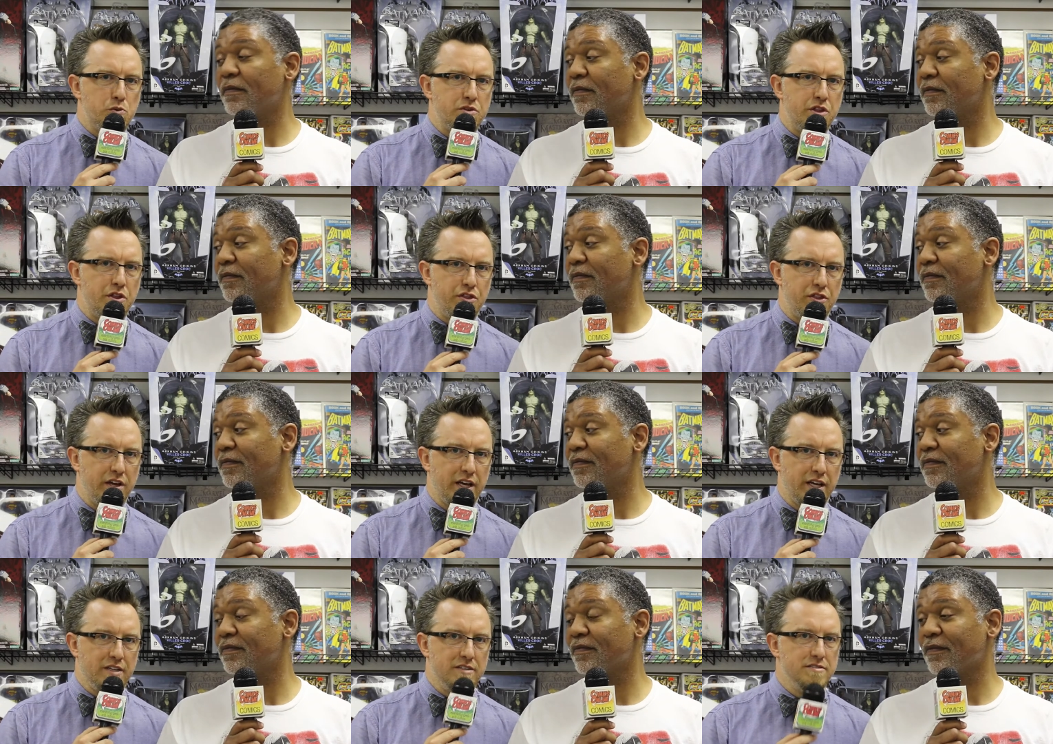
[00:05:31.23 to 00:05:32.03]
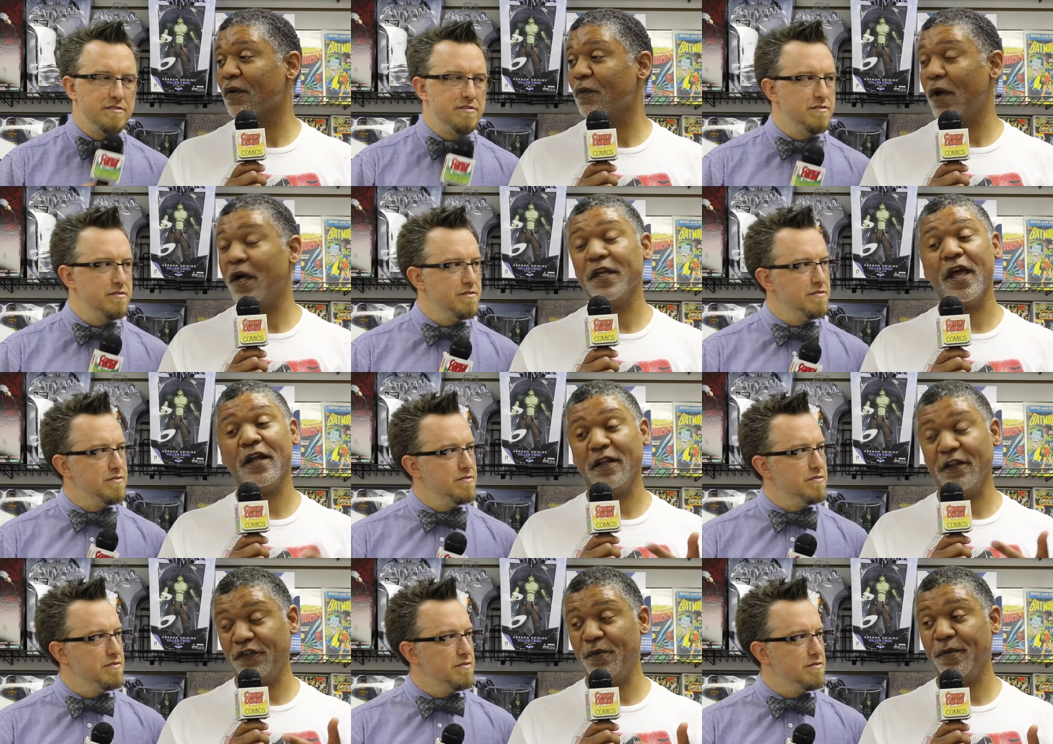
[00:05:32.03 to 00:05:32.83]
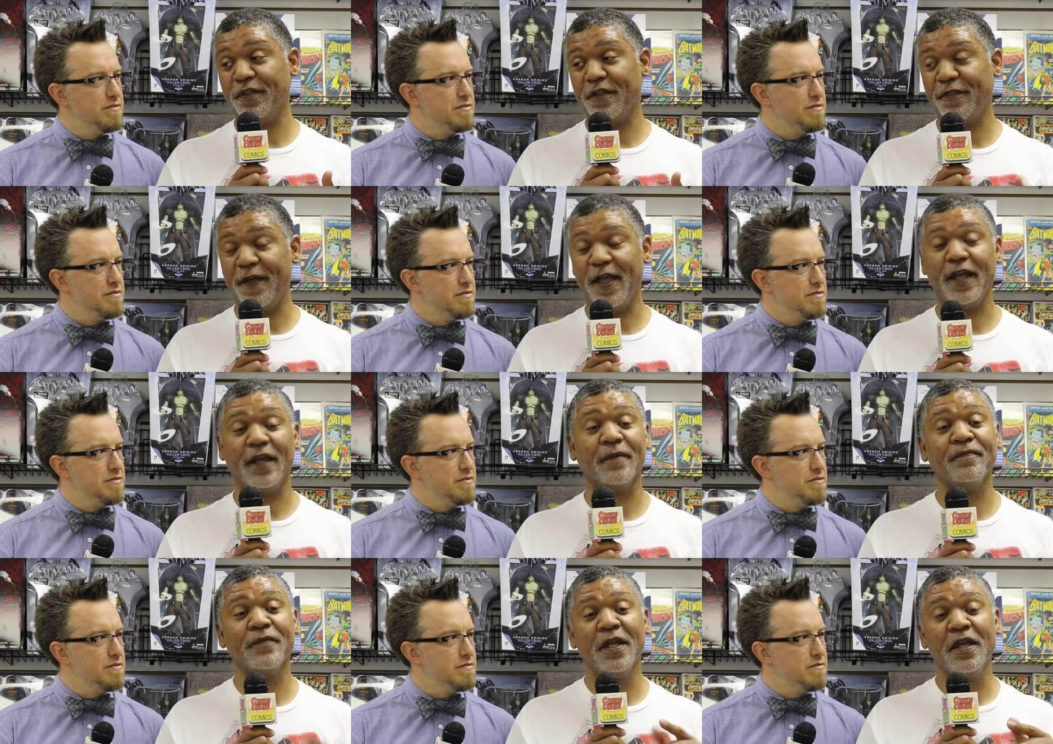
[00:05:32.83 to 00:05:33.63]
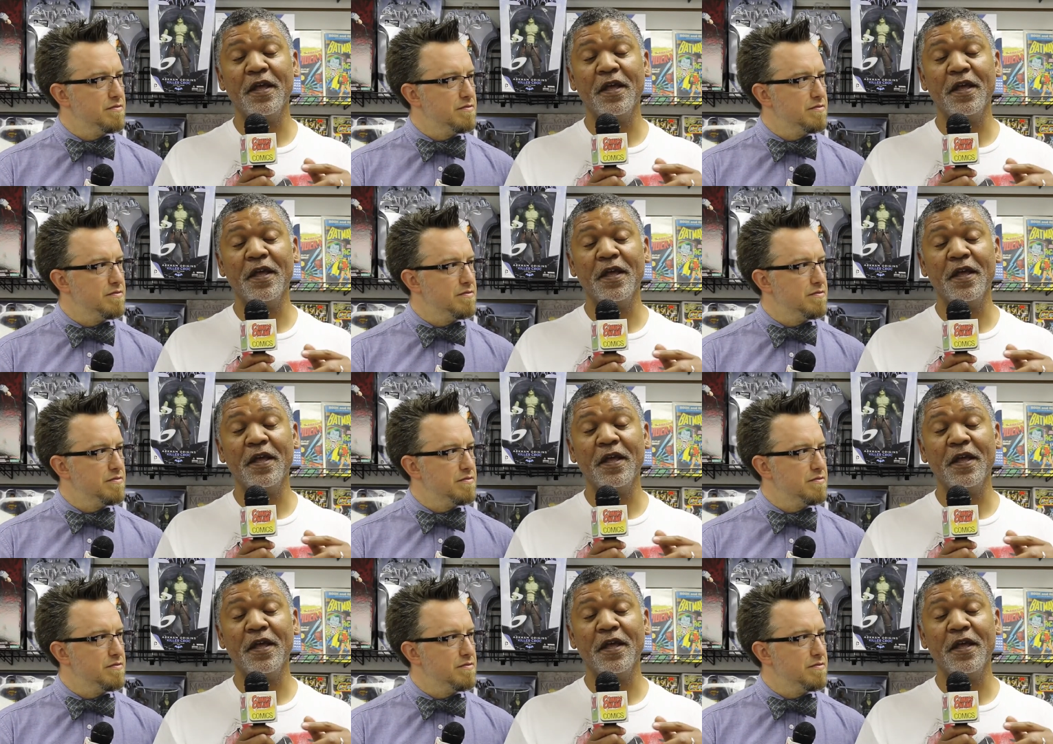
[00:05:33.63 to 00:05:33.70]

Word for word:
Speaker 1: you were the Thing. Well, yeah, unless you were the Thing.